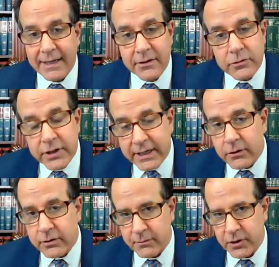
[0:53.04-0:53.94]
in the
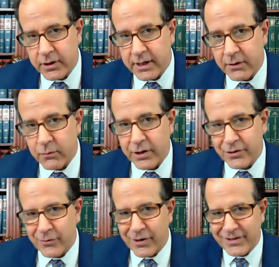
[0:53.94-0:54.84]
legal community where
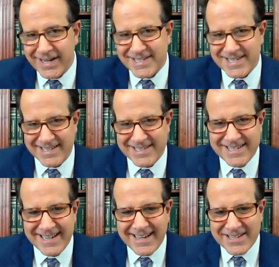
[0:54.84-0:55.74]
you are
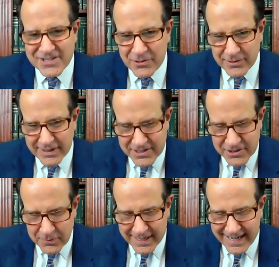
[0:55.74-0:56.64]
licensed. So let's
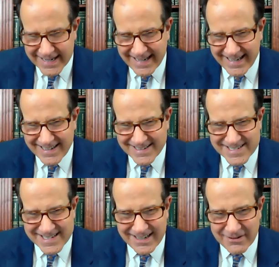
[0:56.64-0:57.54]
go back and
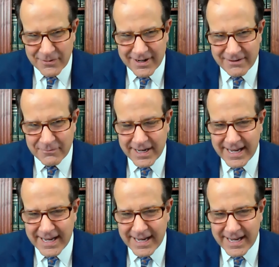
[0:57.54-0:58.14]
see what we